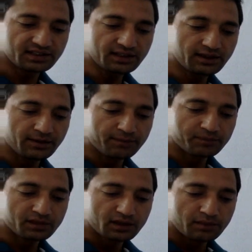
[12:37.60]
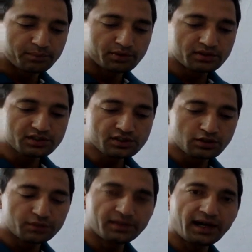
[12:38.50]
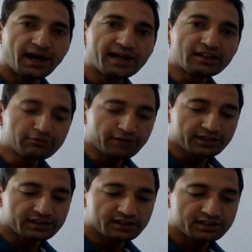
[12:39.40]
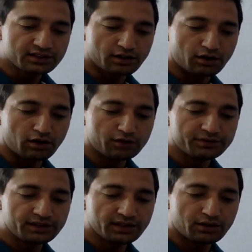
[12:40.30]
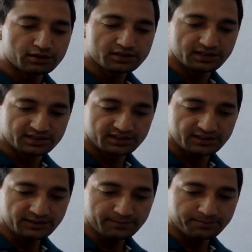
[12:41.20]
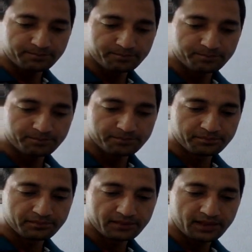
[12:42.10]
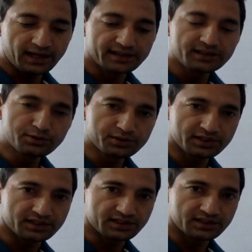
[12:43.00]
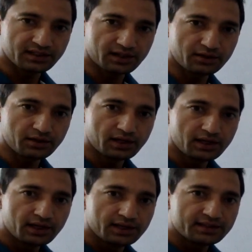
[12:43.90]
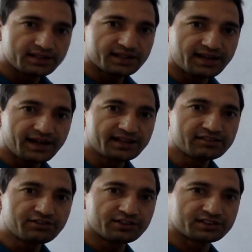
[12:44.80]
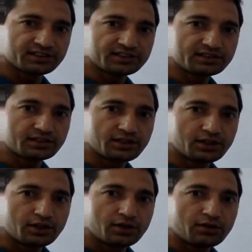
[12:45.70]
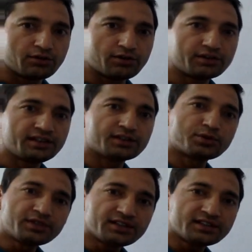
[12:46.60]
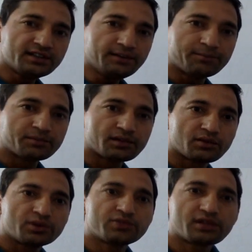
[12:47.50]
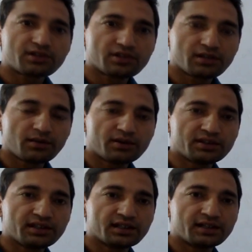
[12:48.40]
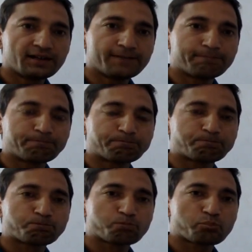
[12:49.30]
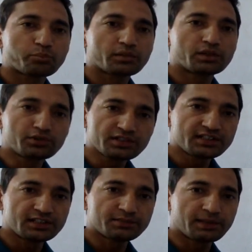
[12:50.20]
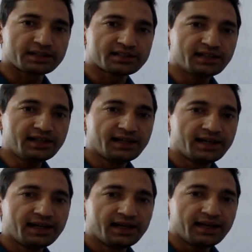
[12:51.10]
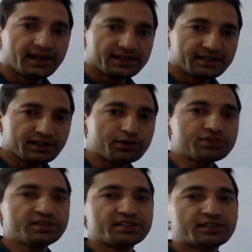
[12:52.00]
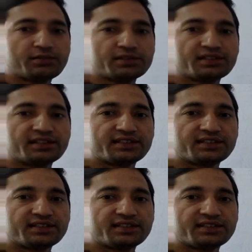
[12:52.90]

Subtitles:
the product of the eigenvectors of the oscillator and the rotator. Now, these are the eigenfunctions for the rotator, once we are talking about the rotational spectra, and the oscillator once